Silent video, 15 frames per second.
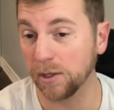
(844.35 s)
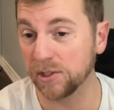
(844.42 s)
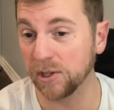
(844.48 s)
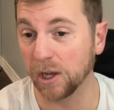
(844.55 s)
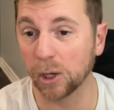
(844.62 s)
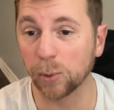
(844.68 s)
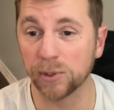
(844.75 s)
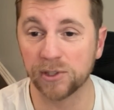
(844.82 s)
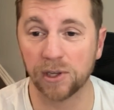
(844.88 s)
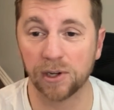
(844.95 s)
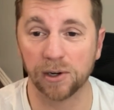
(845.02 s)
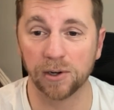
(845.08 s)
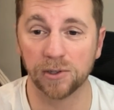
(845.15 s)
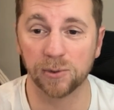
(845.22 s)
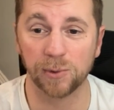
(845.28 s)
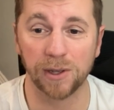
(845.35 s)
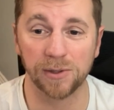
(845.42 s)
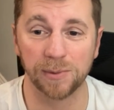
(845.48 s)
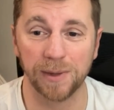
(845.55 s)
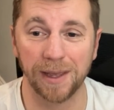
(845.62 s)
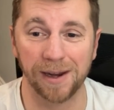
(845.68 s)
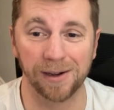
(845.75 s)
the Ottawa Senators. We've got
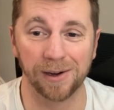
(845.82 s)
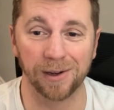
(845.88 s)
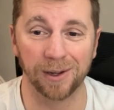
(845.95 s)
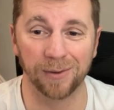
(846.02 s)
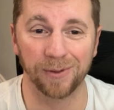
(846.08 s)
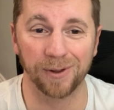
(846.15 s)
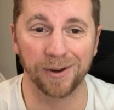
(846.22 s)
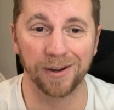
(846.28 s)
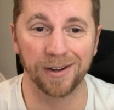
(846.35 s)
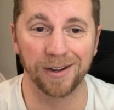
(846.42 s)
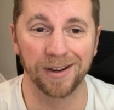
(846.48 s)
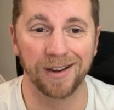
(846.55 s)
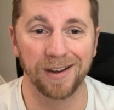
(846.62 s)
some Canada love there.